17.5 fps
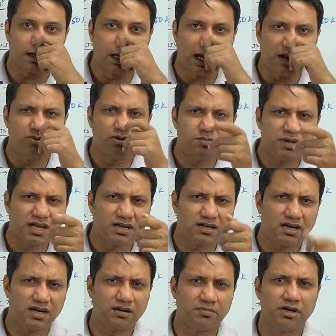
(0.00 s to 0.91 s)
I would make a
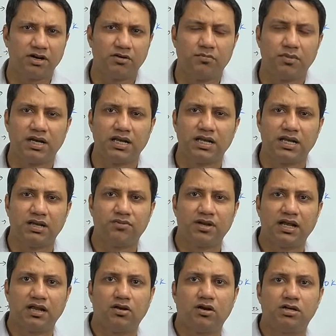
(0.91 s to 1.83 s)
little bit of money when
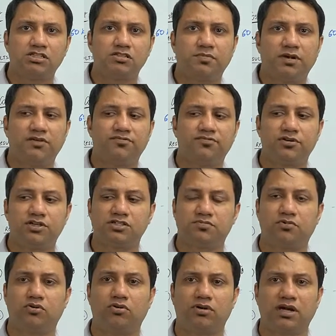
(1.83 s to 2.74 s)
I launched my first
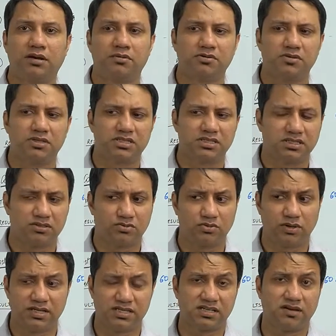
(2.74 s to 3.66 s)
program. It was
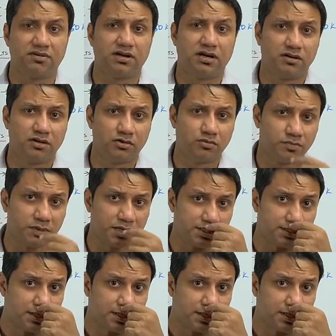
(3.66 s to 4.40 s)
2,700 rupees.